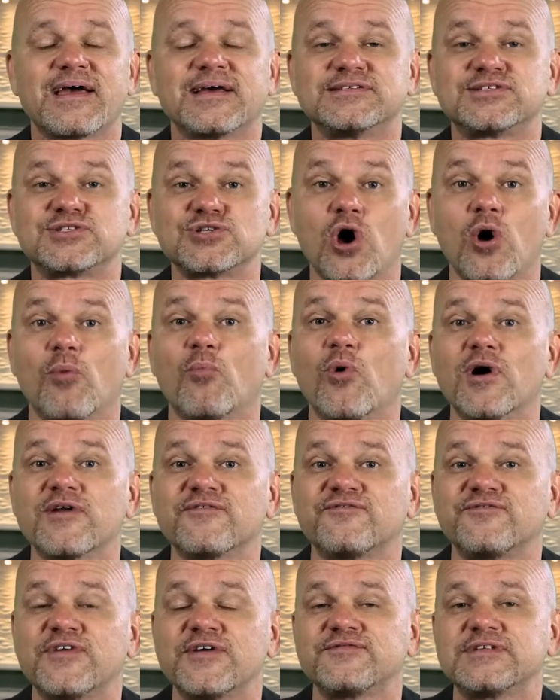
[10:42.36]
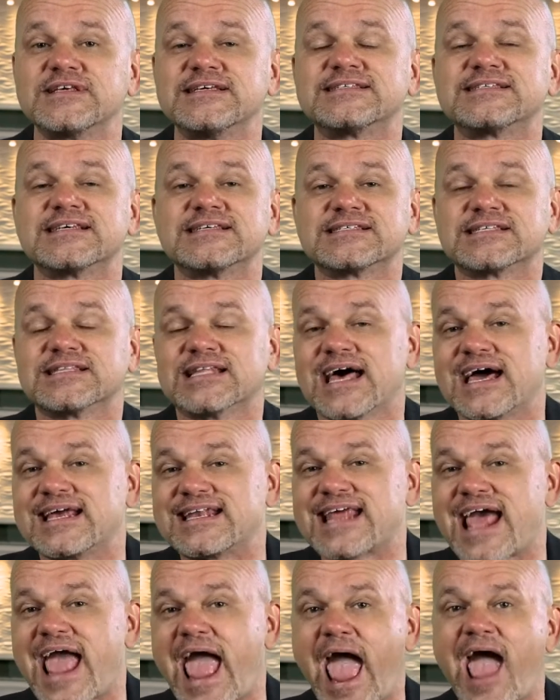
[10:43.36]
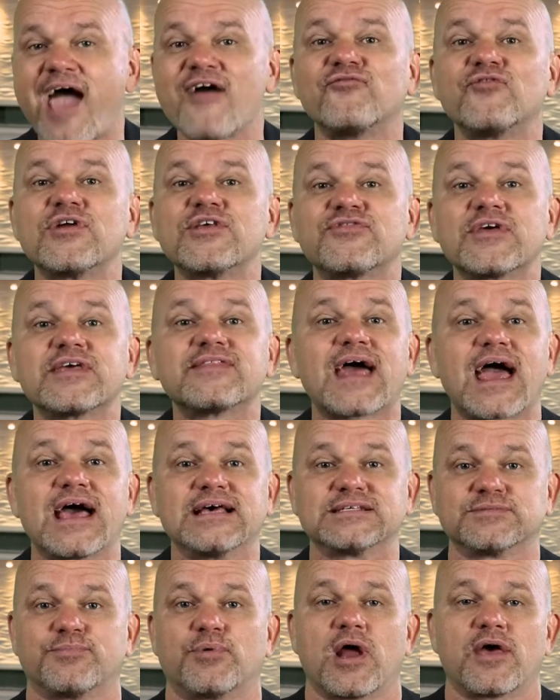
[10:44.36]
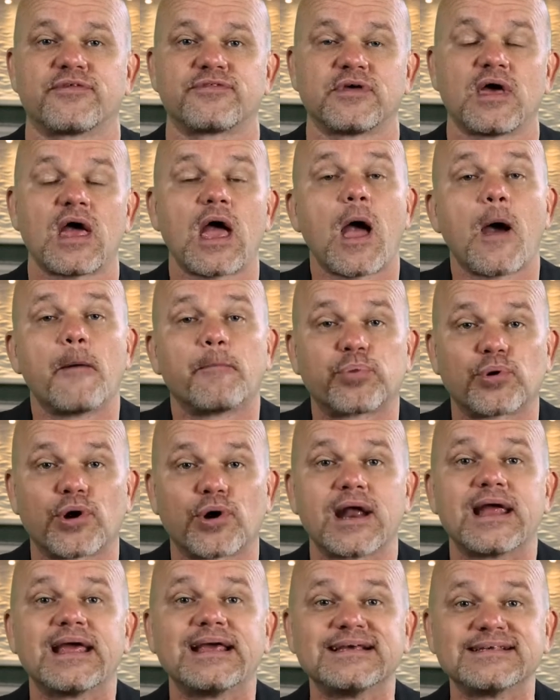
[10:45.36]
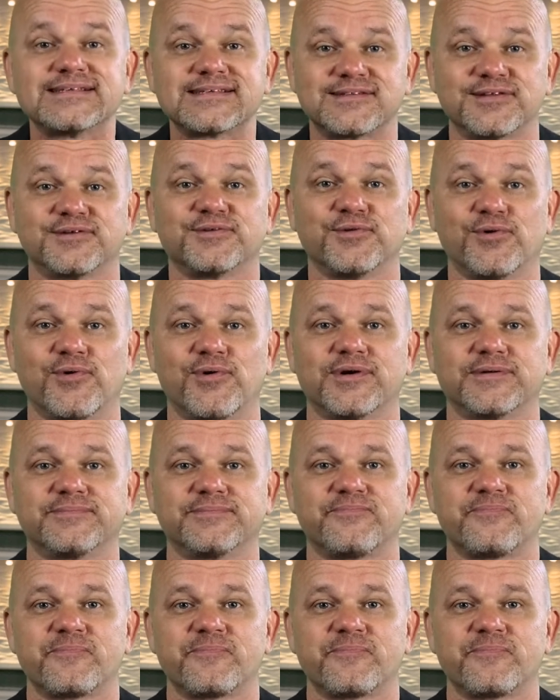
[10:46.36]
And Psalm 150 says, "Let everything that has breath praise the Lord."